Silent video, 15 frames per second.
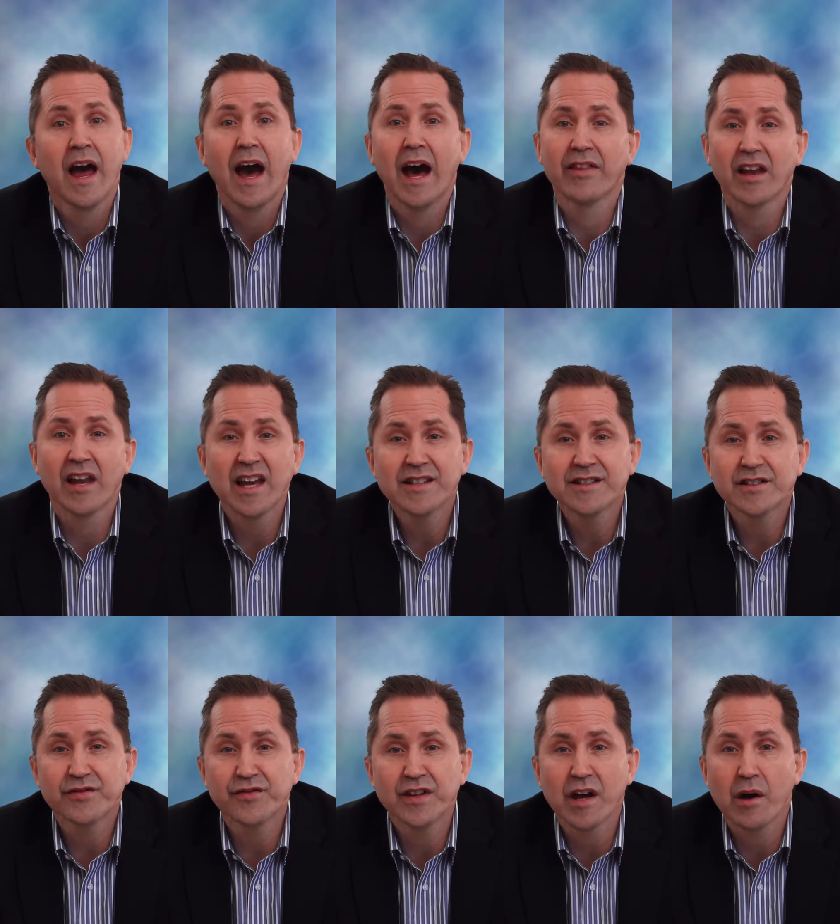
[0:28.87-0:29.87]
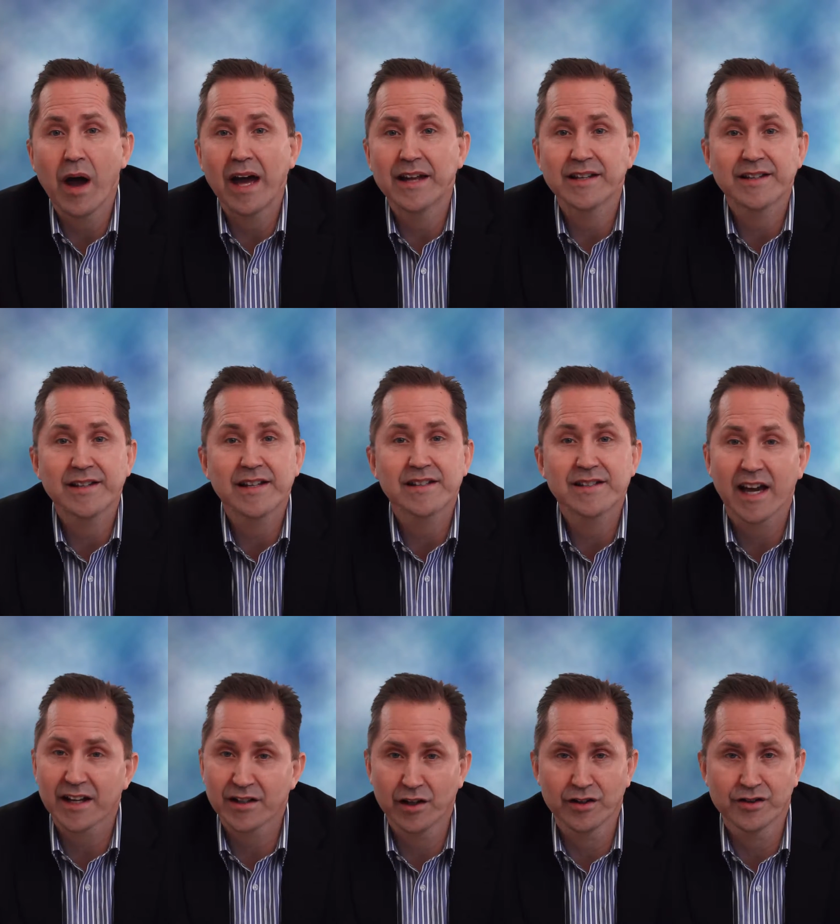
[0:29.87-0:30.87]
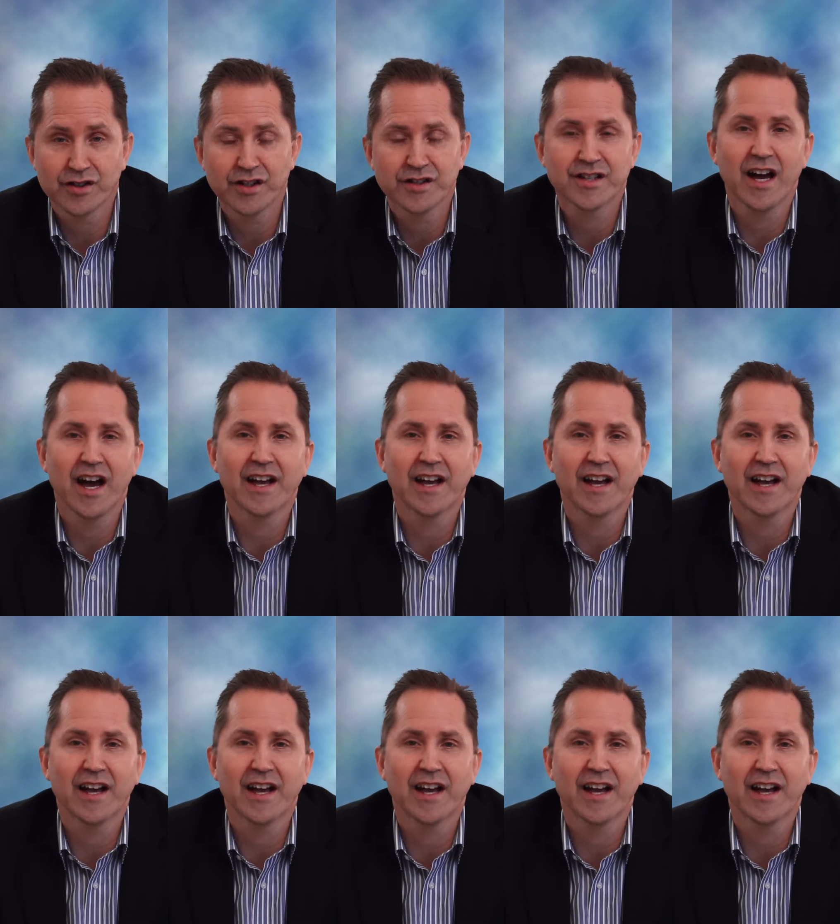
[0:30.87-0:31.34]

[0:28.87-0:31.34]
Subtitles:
and the latest video editing technology to